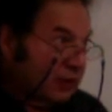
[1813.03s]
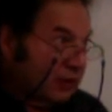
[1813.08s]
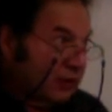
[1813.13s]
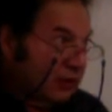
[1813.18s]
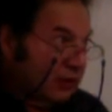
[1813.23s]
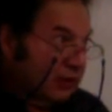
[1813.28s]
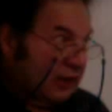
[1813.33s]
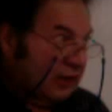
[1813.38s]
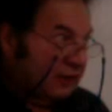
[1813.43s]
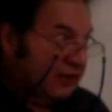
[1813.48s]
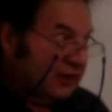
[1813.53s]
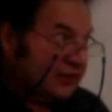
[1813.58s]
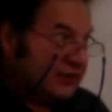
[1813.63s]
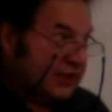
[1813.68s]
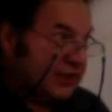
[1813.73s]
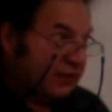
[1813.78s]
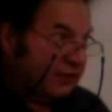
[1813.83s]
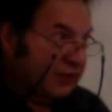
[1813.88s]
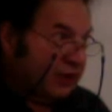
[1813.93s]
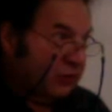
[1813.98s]
And that's how
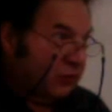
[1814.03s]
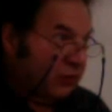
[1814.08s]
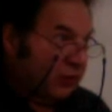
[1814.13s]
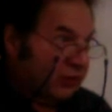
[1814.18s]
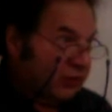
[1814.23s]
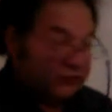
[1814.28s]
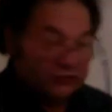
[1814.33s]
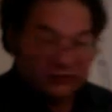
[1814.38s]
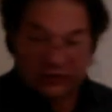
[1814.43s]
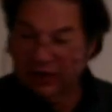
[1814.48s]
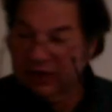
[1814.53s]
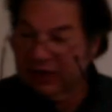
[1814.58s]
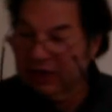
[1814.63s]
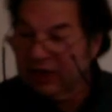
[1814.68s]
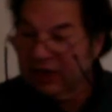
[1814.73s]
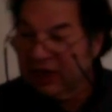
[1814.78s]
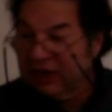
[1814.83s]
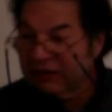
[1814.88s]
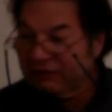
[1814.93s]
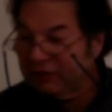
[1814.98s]
that works.
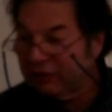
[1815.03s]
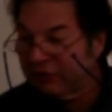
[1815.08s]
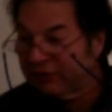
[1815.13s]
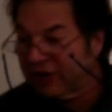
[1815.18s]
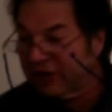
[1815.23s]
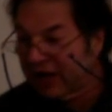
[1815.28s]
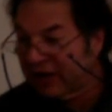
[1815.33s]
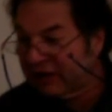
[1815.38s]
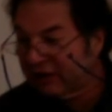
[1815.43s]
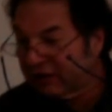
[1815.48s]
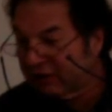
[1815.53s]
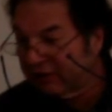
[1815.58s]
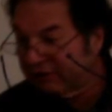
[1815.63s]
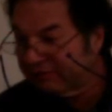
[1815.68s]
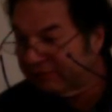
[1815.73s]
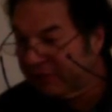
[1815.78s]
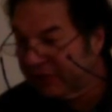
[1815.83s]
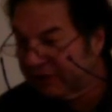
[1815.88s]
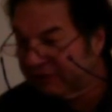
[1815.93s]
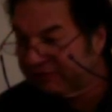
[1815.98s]
If you're not a
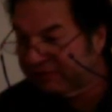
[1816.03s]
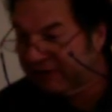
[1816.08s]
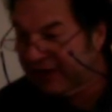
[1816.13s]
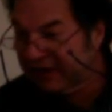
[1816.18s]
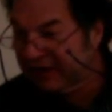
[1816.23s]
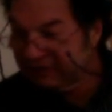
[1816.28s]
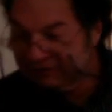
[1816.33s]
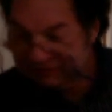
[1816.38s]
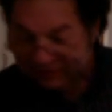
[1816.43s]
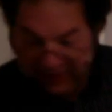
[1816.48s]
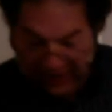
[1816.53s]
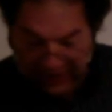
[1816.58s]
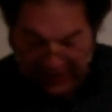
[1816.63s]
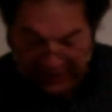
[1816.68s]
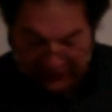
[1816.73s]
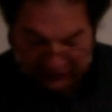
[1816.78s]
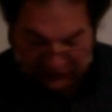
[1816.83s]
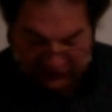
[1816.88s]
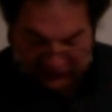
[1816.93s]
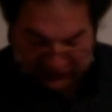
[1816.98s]
big fan of
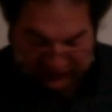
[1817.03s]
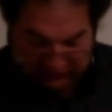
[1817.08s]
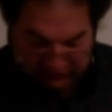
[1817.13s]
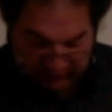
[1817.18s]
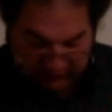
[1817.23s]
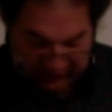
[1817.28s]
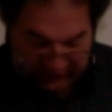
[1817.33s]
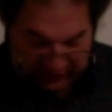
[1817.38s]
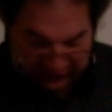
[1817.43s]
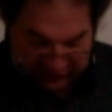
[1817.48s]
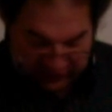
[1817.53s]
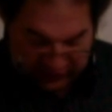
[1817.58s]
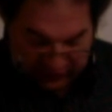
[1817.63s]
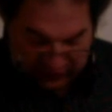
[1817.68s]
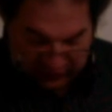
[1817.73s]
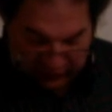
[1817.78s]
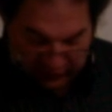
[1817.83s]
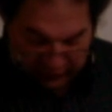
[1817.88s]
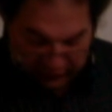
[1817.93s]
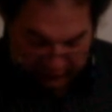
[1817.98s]
dots, what else can you
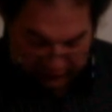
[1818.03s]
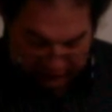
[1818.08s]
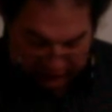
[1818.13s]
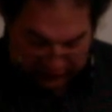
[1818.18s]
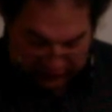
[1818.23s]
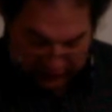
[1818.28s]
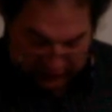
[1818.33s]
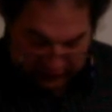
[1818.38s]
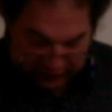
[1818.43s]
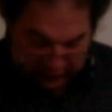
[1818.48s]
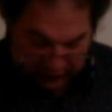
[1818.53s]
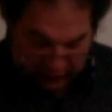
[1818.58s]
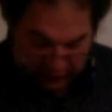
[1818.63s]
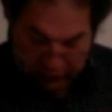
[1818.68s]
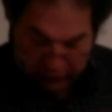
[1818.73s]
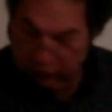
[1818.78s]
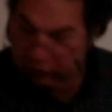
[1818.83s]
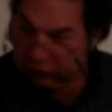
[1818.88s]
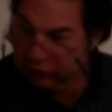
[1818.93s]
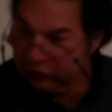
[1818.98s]
use? You
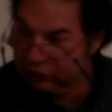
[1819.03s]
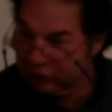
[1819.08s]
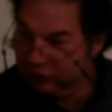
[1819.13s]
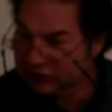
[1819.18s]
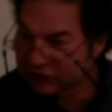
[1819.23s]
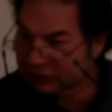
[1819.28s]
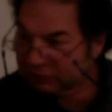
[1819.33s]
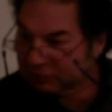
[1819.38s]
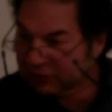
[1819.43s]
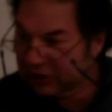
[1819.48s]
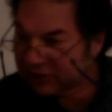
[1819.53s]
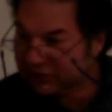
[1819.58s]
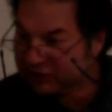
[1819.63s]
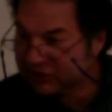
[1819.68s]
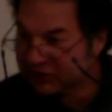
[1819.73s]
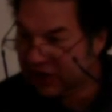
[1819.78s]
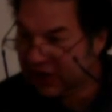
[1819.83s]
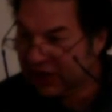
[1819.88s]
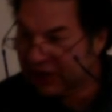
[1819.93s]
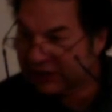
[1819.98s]
can use a plus
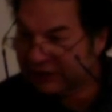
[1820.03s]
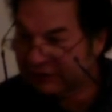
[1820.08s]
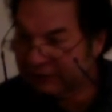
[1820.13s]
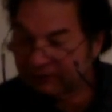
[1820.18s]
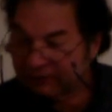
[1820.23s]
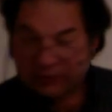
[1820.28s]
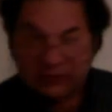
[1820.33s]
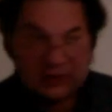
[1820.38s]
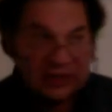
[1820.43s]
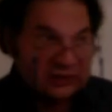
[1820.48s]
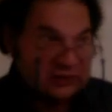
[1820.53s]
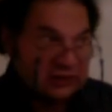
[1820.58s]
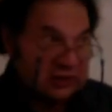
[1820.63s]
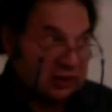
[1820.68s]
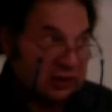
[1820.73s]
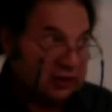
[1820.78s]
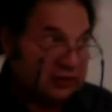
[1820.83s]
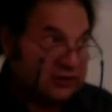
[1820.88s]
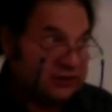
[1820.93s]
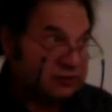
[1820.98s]
sign. That's going to
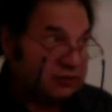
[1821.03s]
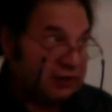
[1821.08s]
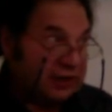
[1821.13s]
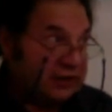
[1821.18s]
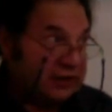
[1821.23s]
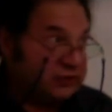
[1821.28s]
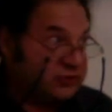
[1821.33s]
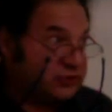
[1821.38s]
look strange.